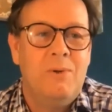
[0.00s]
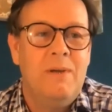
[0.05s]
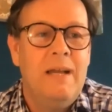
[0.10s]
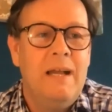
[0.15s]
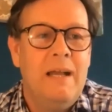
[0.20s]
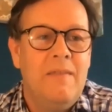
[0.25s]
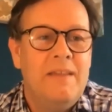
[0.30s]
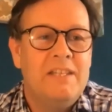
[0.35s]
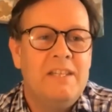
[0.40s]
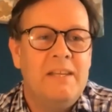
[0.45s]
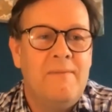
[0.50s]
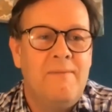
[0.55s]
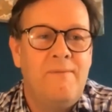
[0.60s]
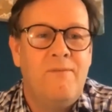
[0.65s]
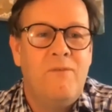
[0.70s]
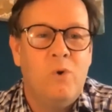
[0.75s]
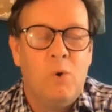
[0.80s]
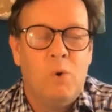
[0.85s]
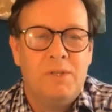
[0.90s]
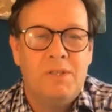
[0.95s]
This
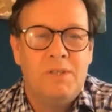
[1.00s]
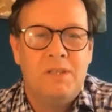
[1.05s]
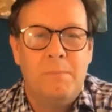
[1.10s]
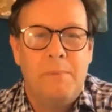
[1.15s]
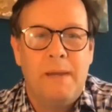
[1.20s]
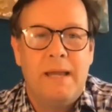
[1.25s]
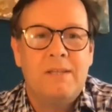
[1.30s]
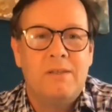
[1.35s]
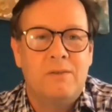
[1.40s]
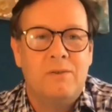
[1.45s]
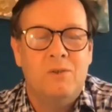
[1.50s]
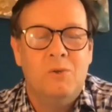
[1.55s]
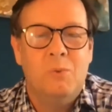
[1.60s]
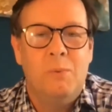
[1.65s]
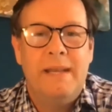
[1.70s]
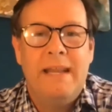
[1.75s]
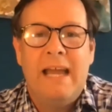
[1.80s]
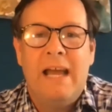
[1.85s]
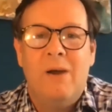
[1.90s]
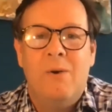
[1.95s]
enforced sabbatical we're
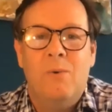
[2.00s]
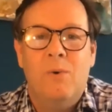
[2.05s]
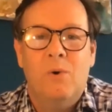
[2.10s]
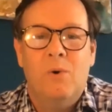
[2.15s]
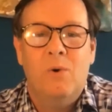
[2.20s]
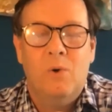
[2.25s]
now all